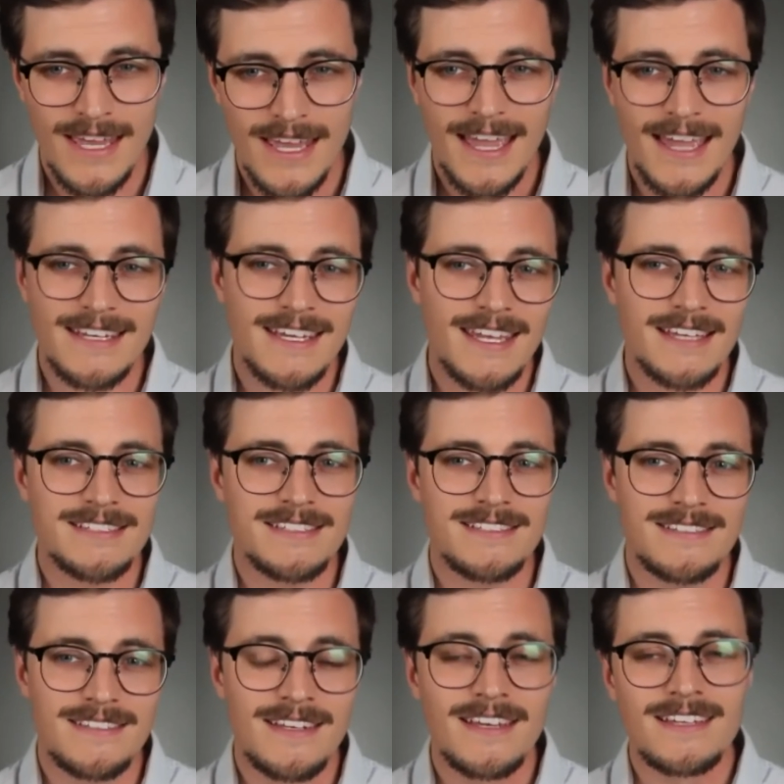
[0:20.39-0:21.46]
and guest
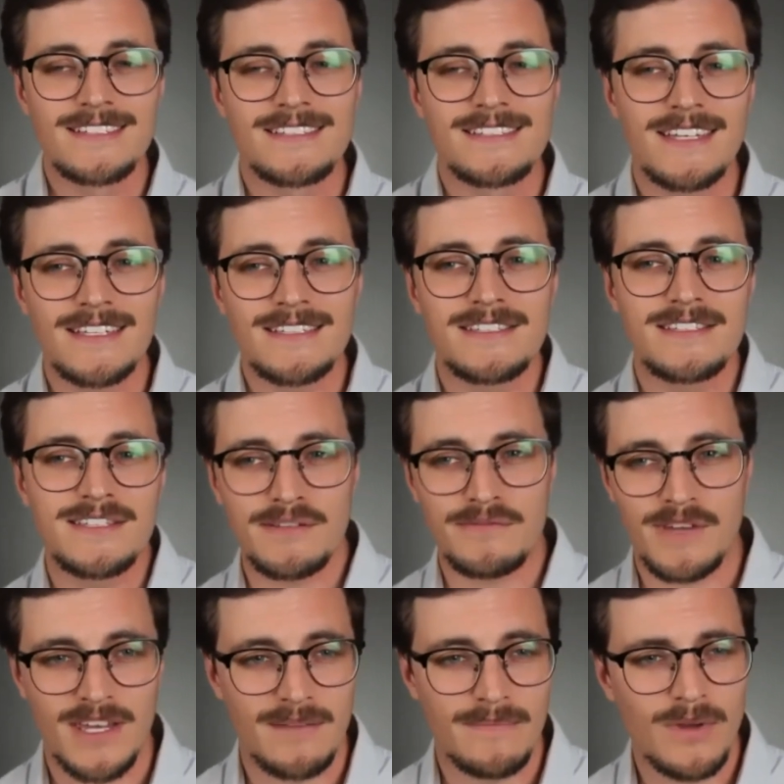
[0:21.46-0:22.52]
Sid
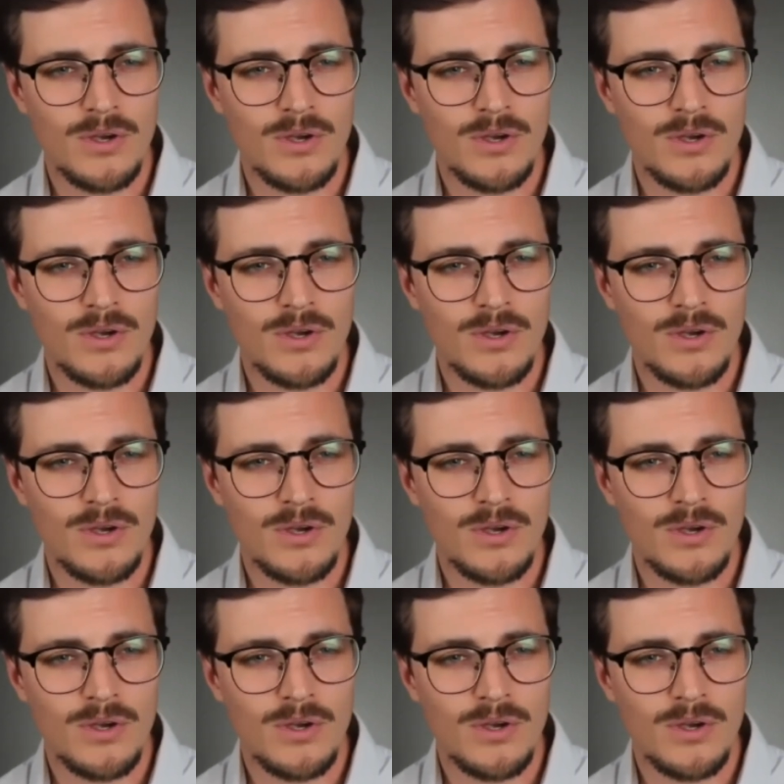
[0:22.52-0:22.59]
Siefkin,